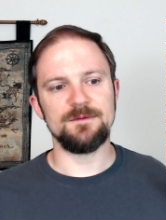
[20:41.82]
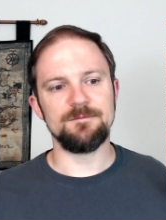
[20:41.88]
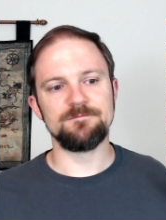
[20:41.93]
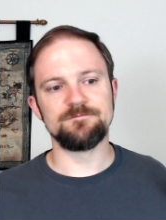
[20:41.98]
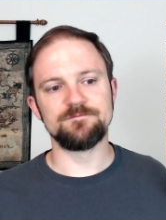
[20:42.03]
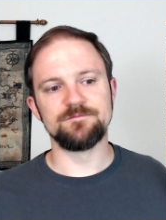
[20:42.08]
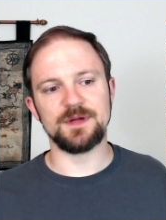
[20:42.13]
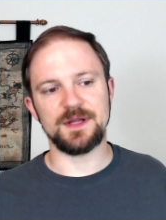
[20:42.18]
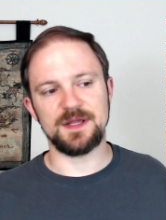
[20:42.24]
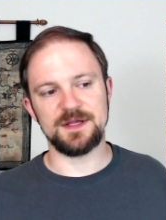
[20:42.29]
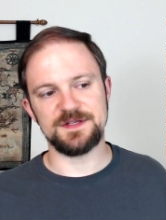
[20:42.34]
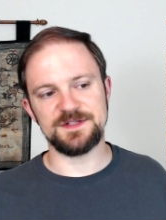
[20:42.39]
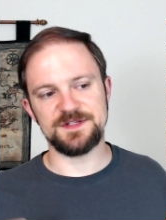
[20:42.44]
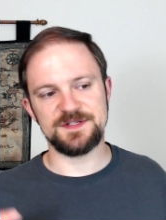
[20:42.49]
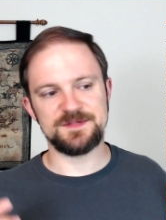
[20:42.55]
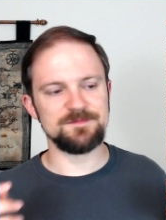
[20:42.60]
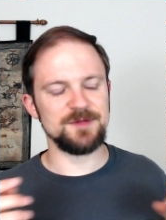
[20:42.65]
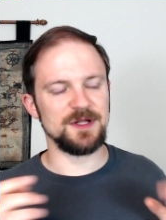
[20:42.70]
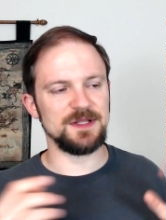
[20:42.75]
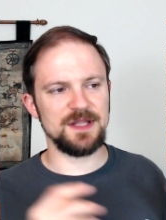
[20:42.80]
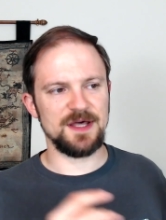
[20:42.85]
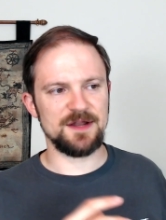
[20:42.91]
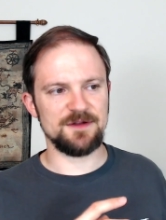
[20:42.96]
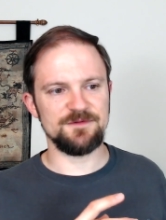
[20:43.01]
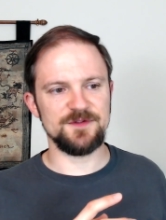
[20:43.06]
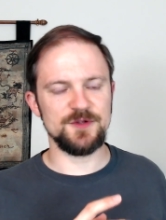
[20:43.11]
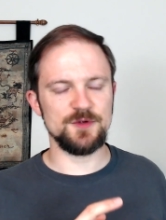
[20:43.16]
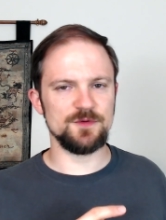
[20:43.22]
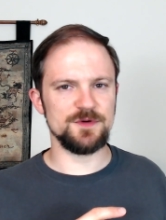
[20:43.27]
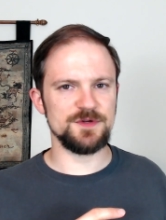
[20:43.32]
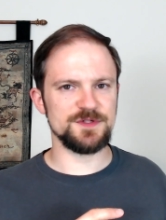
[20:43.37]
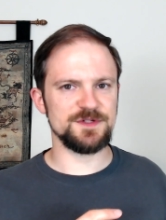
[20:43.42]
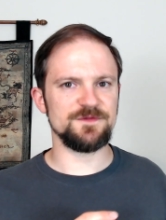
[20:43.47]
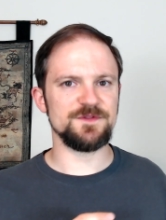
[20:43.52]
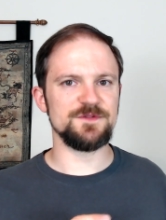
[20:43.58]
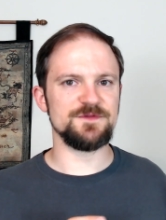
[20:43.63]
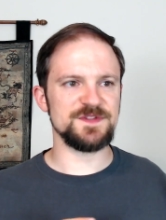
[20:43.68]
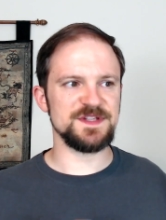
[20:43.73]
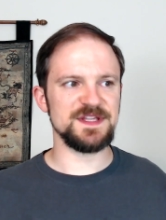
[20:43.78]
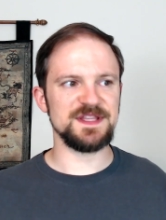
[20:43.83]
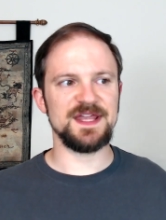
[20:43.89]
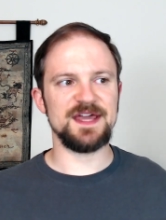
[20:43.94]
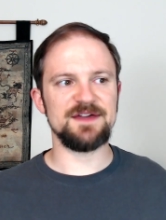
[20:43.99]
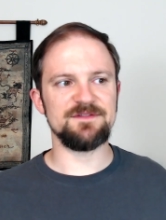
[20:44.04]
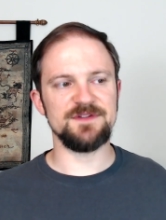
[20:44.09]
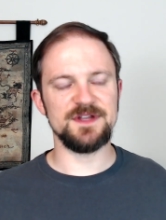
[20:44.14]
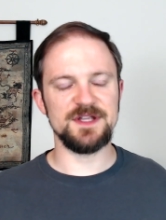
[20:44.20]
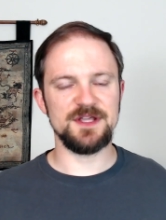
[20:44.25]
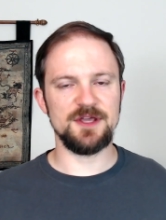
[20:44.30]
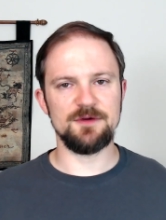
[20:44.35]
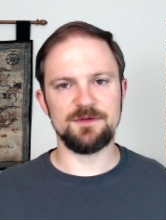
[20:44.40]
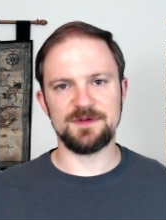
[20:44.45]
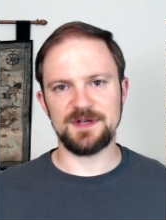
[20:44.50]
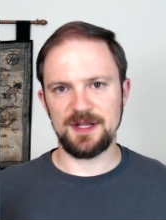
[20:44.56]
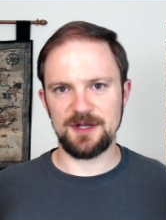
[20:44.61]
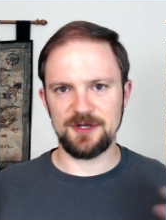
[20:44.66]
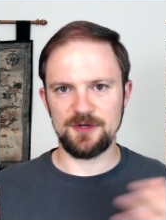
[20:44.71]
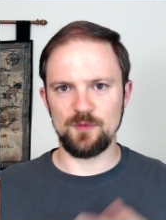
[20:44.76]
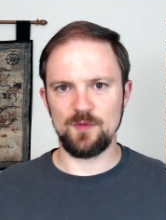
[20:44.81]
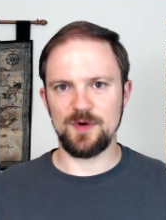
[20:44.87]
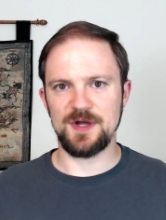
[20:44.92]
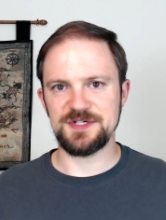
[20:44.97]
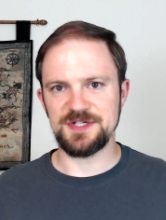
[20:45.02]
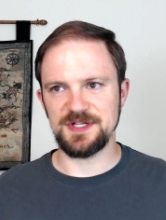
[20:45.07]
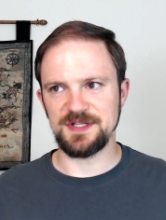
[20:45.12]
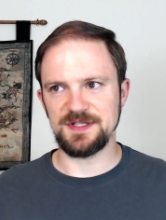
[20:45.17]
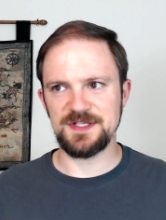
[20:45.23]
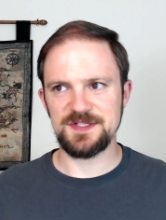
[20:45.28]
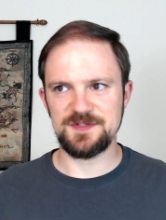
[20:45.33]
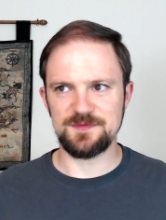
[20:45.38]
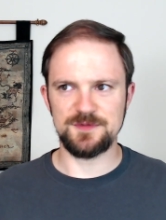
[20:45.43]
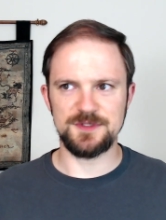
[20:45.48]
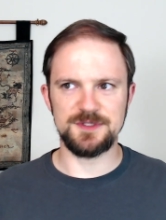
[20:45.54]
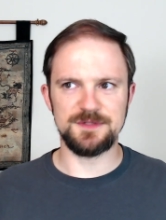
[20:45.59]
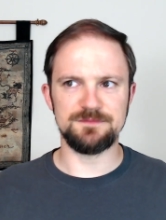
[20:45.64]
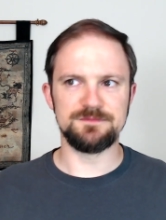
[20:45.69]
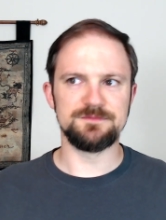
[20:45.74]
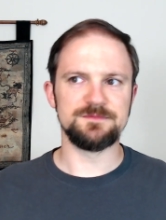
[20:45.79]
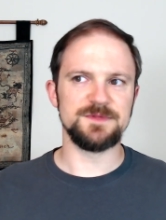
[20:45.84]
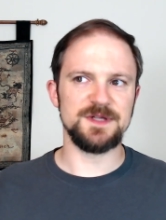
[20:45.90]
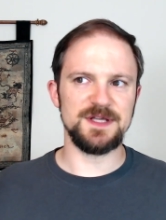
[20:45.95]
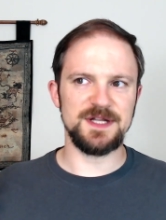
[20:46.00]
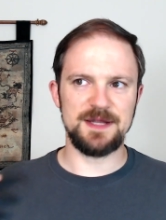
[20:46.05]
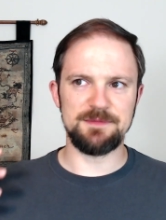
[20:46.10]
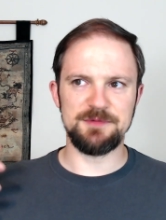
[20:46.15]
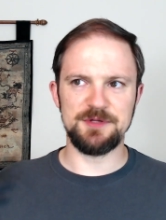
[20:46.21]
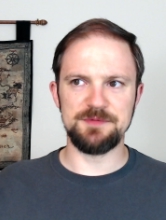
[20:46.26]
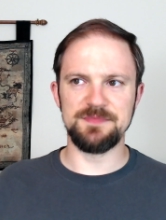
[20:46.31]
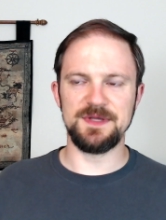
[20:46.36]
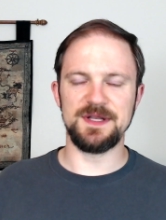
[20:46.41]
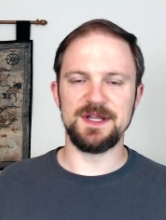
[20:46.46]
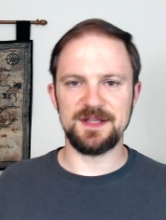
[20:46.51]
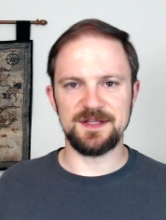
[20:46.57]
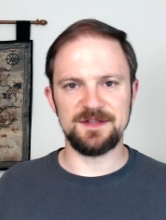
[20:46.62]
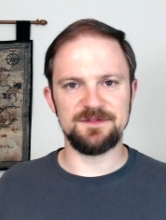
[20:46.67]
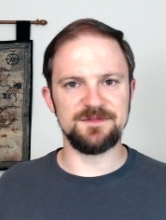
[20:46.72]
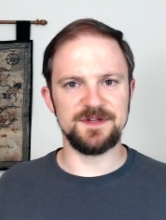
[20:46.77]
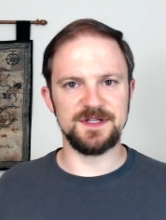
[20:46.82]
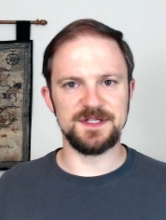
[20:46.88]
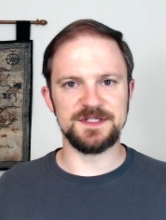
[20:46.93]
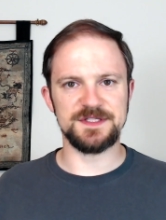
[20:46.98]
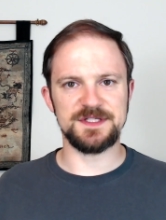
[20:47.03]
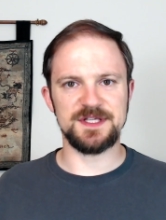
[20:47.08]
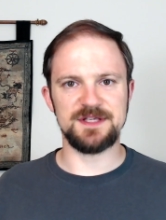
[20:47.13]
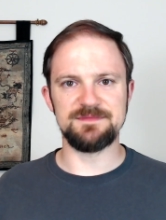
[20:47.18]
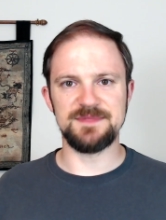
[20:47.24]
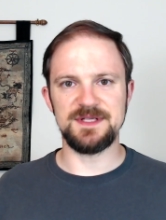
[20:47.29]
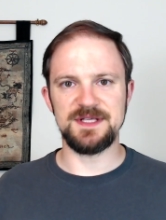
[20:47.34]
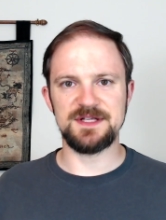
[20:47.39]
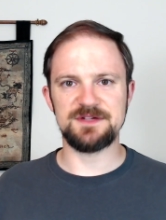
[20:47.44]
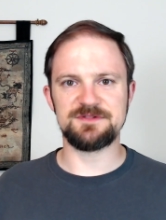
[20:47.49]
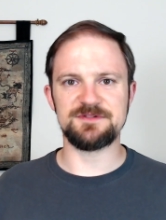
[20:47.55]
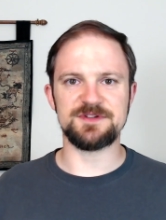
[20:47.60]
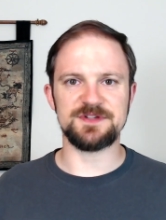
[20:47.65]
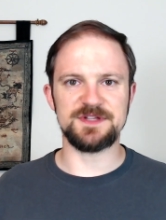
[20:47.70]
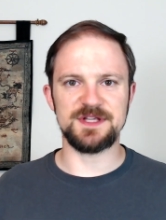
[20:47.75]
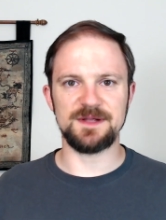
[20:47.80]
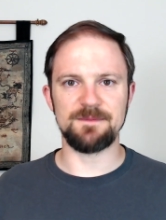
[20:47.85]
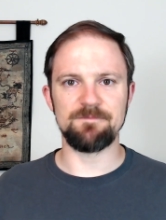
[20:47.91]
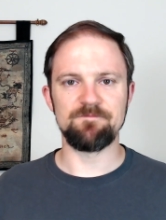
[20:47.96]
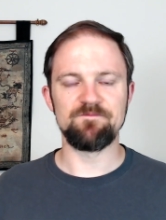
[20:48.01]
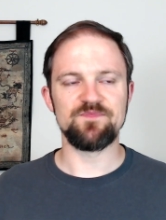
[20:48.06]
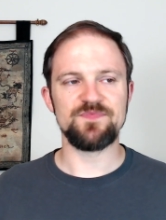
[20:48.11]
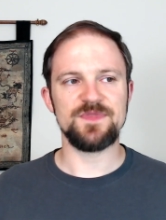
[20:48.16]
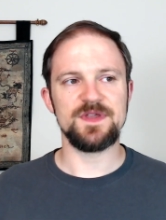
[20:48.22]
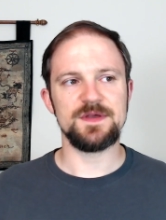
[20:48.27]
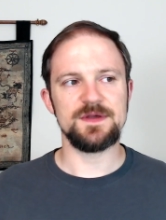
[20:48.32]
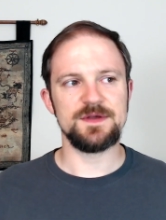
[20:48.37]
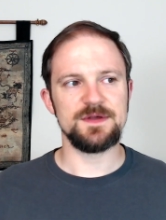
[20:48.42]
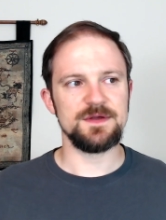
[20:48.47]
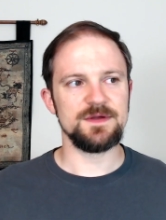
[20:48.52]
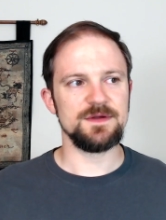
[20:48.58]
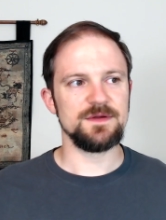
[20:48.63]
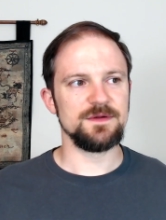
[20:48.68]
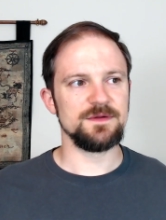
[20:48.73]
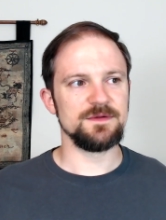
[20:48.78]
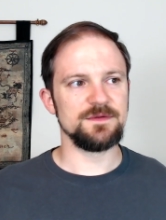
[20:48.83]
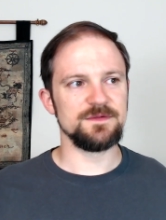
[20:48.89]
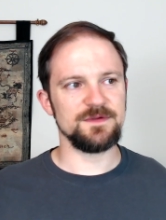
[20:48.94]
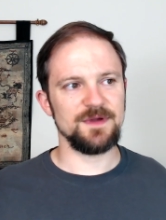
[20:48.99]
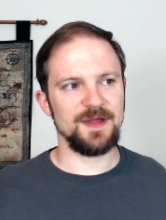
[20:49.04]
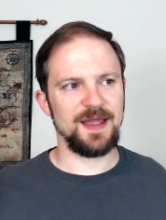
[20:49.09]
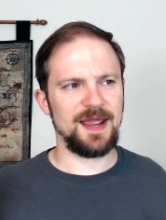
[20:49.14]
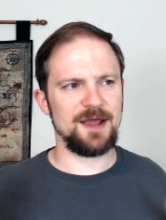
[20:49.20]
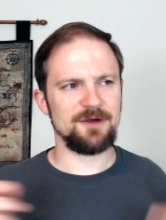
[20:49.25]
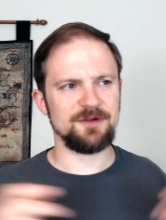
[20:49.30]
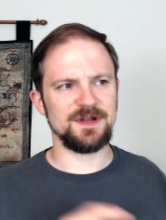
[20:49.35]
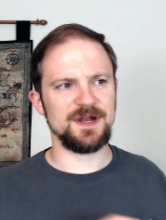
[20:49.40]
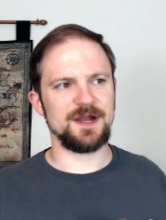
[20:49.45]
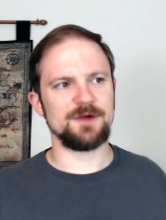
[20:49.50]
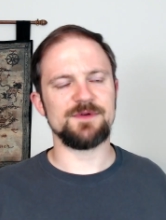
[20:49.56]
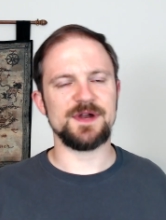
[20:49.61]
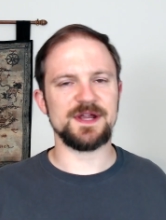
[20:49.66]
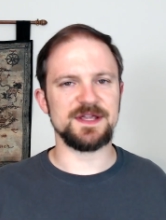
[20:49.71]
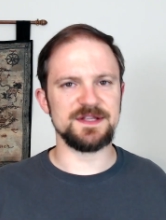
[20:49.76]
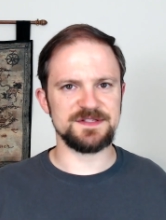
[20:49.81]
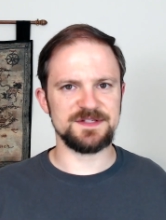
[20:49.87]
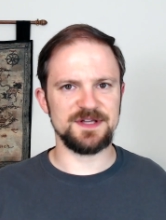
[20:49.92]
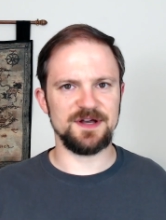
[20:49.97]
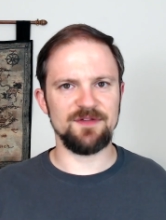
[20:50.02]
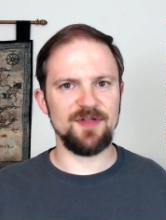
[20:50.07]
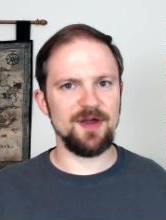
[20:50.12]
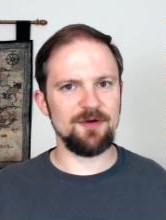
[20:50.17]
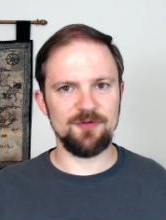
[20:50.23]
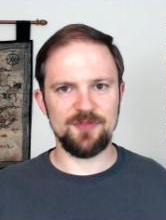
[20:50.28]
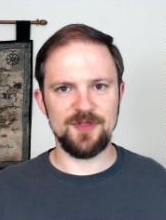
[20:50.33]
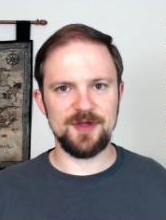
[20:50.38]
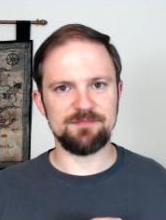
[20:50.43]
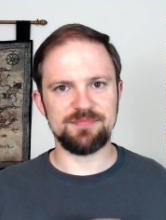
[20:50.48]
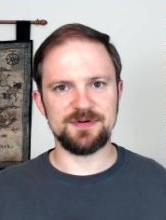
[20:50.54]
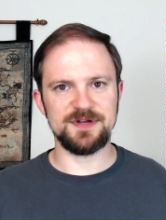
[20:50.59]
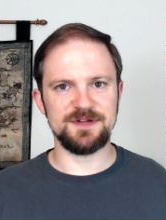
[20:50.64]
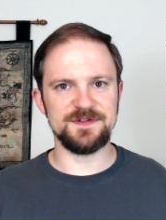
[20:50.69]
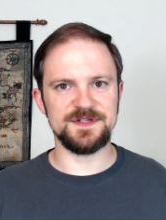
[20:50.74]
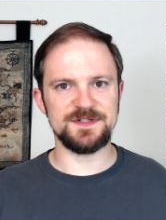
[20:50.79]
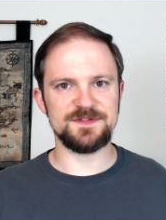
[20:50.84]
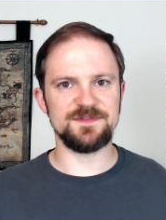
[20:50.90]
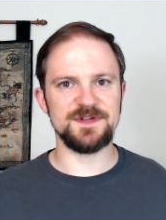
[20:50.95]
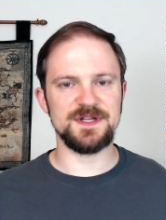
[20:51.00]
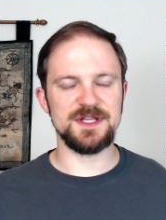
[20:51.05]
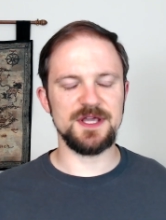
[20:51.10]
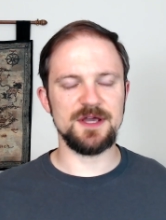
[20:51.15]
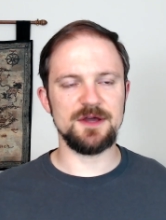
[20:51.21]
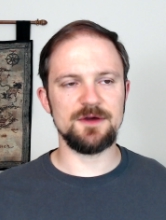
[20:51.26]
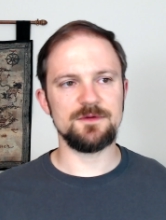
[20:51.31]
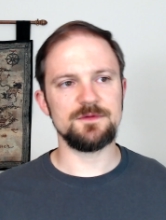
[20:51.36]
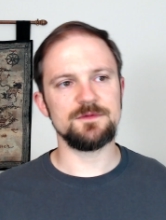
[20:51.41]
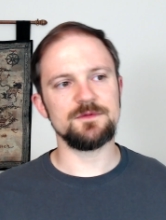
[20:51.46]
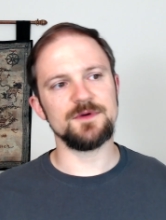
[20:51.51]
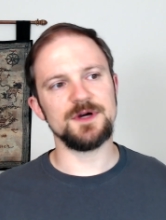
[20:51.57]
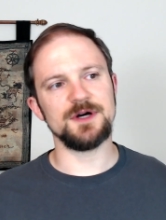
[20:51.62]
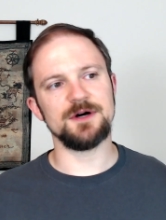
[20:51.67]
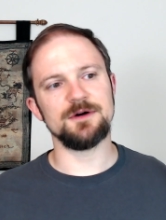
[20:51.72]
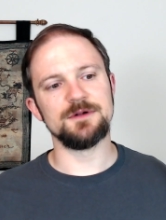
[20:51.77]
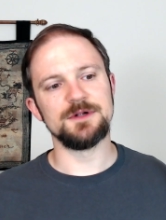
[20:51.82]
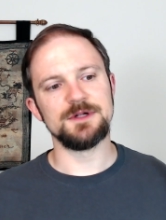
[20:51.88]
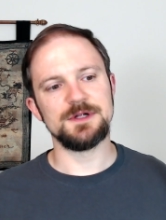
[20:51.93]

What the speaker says: Because a lot of viewers, if you've seen that video and now you're watching this one, and I'm admitting that villains can be interesting, how can I reconcile that with that previous video? Well,